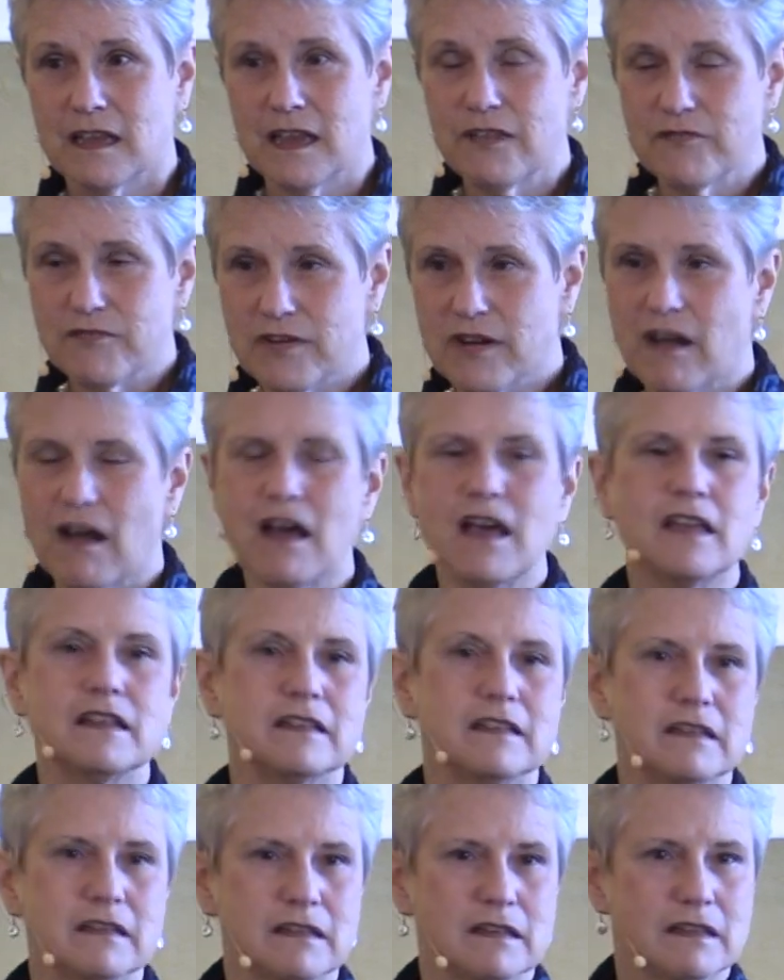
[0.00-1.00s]
I've
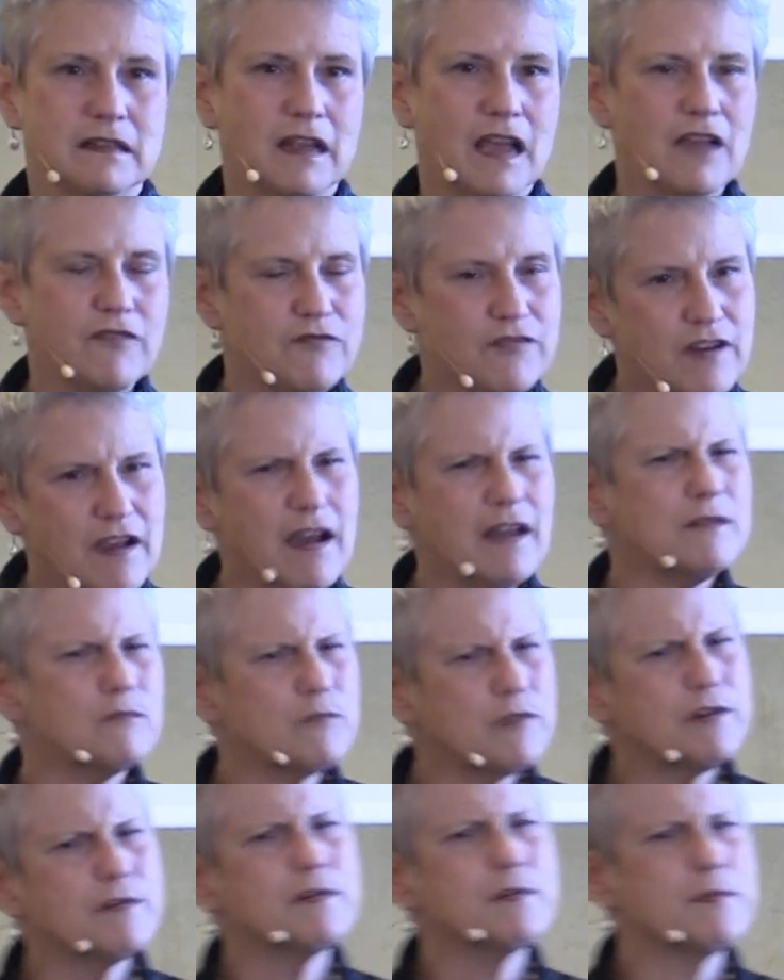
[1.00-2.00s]
forgotten. I've
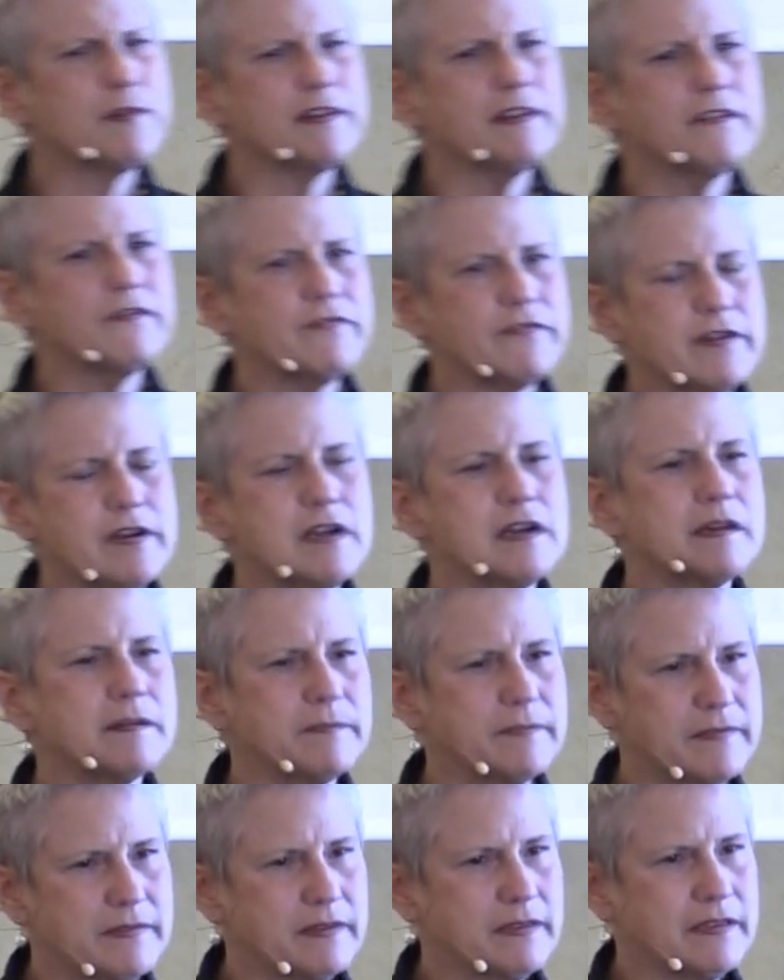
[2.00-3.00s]
forgotten where we're really from.